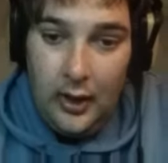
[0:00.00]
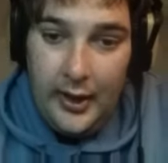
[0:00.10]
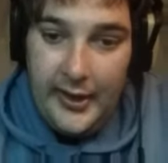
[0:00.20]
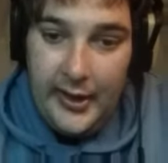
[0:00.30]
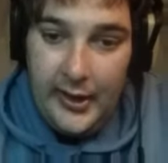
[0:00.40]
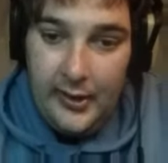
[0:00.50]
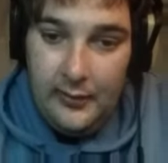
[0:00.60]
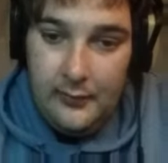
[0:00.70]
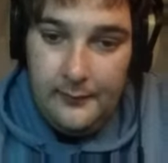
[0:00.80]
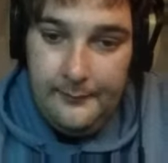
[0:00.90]
Hi there,
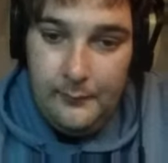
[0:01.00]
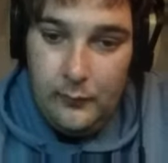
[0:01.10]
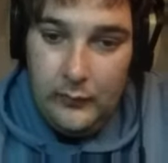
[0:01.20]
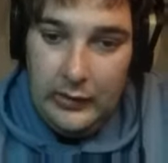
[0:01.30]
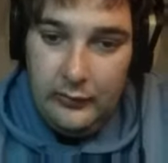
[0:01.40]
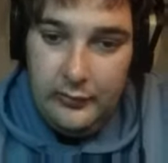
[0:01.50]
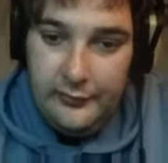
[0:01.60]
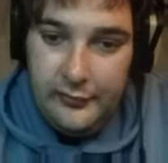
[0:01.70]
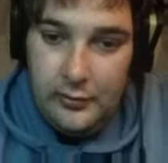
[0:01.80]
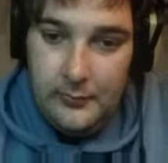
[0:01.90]

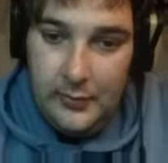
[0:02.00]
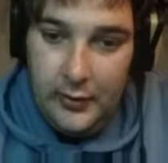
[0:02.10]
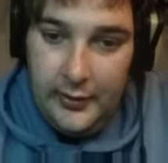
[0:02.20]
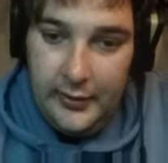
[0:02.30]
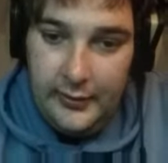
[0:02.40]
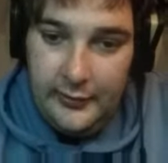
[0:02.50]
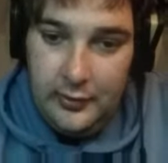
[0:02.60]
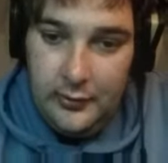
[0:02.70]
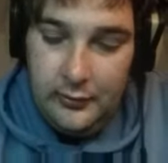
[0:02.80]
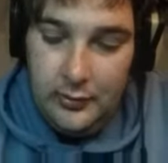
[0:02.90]
welcome to my
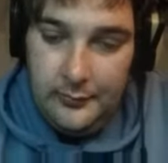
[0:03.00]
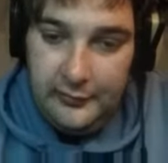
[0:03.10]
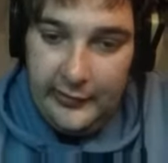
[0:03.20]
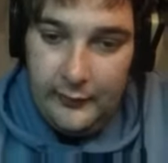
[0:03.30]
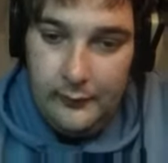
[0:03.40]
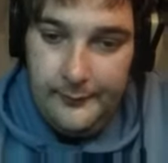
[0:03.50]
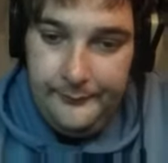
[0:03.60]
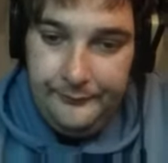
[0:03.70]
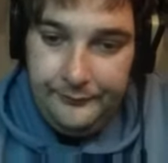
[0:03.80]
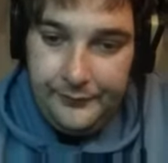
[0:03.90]
YouTube channel.
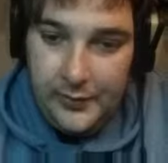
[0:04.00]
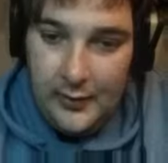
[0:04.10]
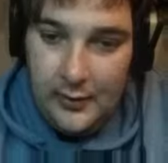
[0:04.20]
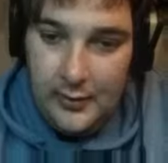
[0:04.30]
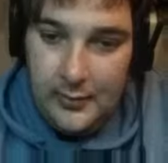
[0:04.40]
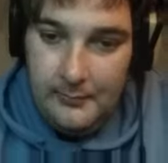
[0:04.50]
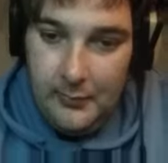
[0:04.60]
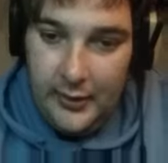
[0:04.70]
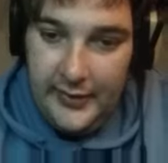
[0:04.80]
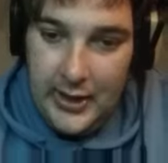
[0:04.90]

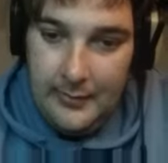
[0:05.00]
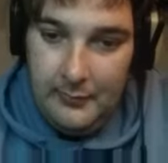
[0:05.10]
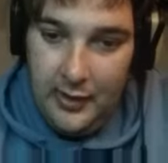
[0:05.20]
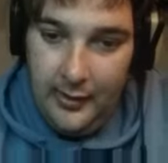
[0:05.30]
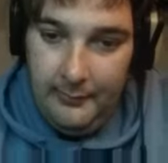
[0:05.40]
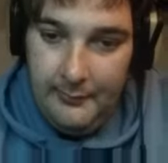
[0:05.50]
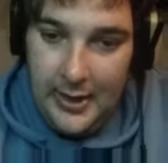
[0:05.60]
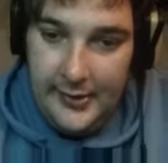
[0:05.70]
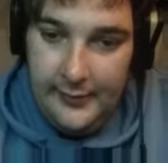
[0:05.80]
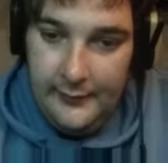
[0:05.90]
My name is
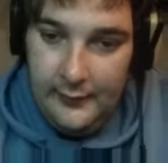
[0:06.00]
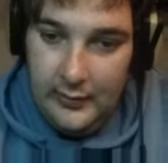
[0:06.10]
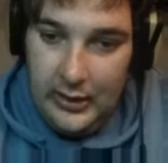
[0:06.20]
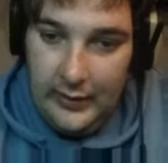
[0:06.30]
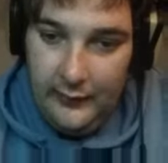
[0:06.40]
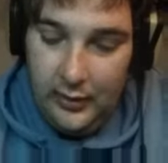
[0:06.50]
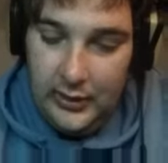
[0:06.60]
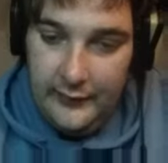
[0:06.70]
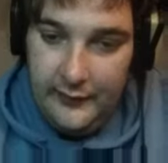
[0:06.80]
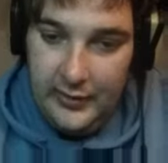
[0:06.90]
Ben and I
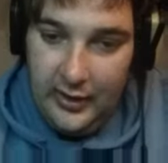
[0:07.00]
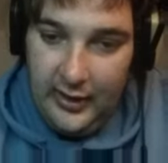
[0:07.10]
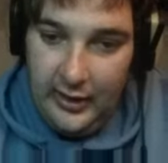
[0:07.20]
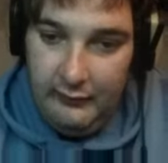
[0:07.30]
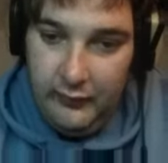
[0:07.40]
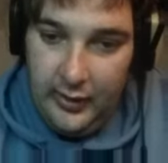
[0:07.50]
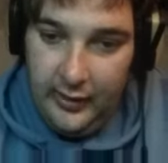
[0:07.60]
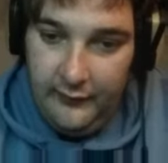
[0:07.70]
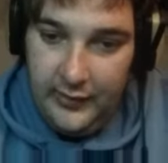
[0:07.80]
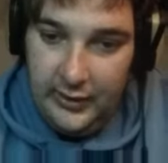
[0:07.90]
live in the
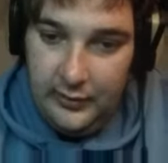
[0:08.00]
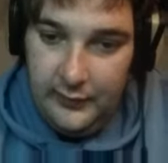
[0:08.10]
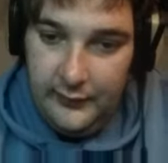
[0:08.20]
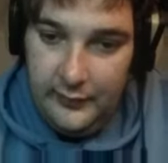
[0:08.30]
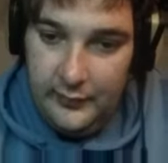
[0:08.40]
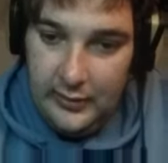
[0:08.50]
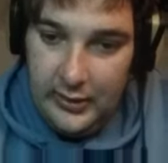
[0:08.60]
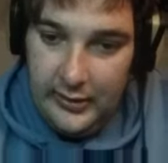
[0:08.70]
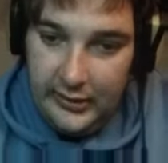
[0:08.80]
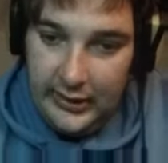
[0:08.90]
southwest of England
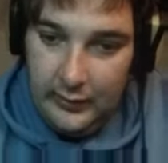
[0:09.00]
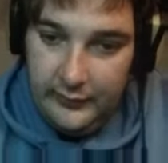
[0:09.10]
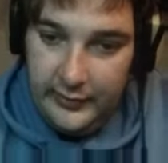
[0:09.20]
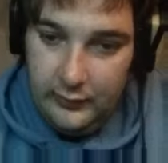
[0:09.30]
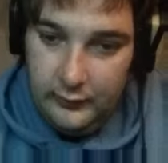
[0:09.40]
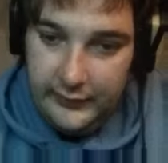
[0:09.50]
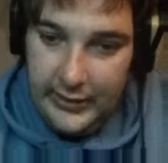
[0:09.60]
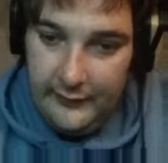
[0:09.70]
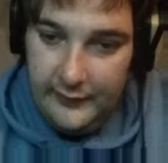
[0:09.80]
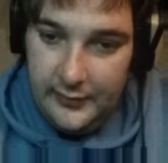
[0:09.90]
in a county called
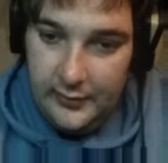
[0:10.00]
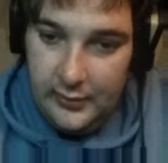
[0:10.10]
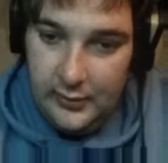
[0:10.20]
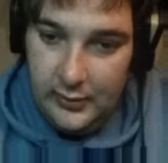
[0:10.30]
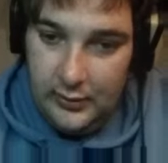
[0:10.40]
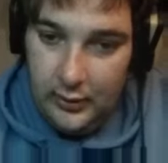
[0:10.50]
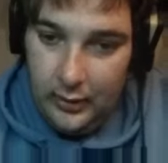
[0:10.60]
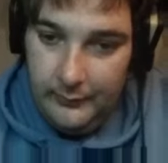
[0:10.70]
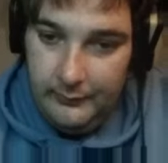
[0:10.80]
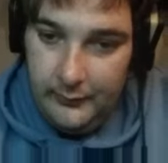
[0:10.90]
Devon.
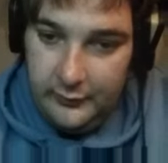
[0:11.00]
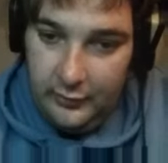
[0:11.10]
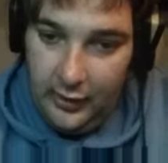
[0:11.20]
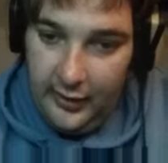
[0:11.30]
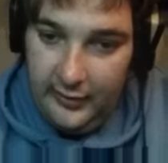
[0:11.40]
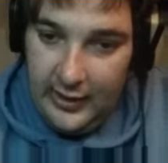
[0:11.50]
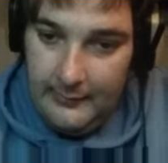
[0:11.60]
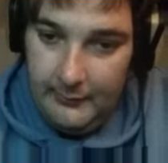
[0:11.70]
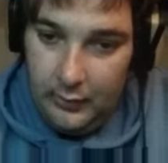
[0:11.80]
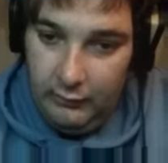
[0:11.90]
I'm just
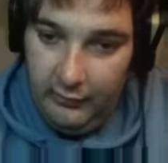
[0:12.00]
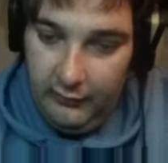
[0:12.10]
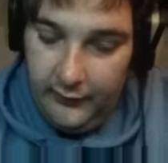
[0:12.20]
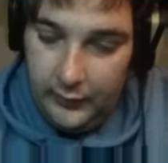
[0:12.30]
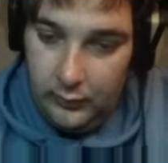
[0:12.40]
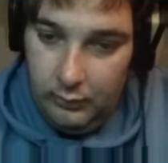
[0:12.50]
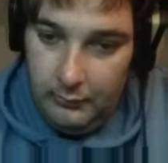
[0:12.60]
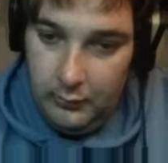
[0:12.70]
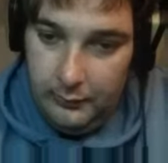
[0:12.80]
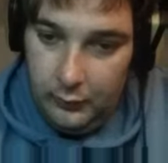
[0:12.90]
10 miles from the
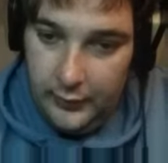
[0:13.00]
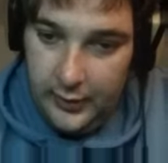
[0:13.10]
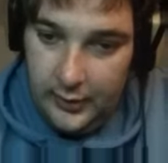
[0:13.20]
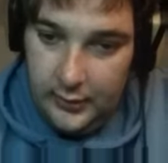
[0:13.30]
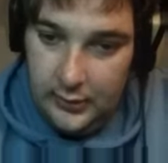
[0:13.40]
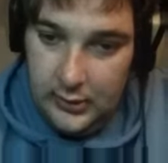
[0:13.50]
Cornwall border.